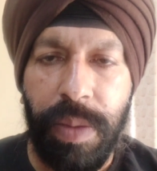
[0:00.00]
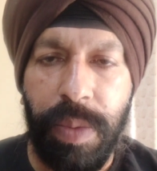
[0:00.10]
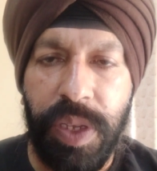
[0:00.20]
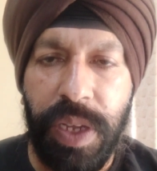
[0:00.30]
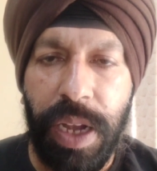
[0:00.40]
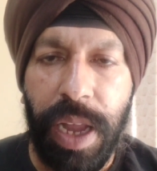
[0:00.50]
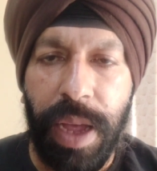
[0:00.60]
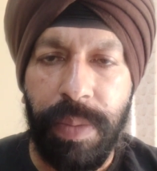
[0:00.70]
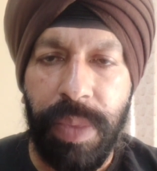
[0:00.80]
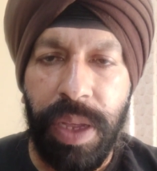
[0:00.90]
Mr.
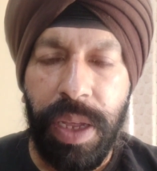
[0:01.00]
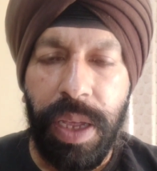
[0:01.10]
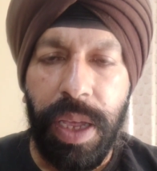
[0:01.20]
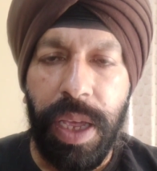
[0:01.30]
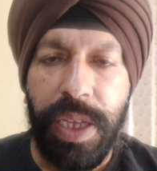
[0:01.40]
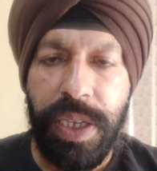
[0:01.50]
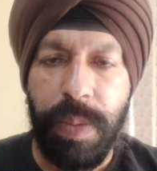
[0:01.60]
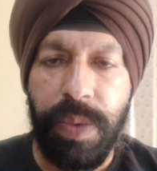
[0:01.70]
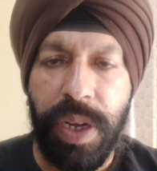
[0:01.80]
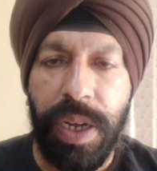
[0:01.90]
Lamb
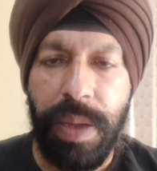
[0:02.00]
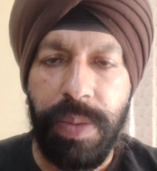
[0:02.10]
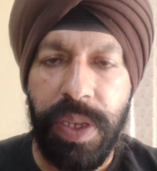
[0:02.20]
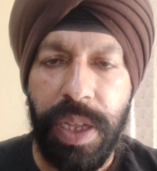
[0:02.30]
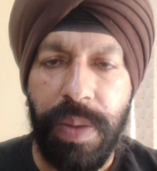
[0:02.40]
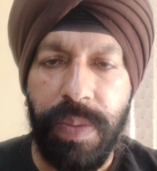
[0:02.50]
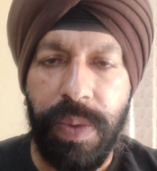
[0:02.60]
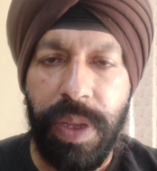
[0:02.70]
accepted himself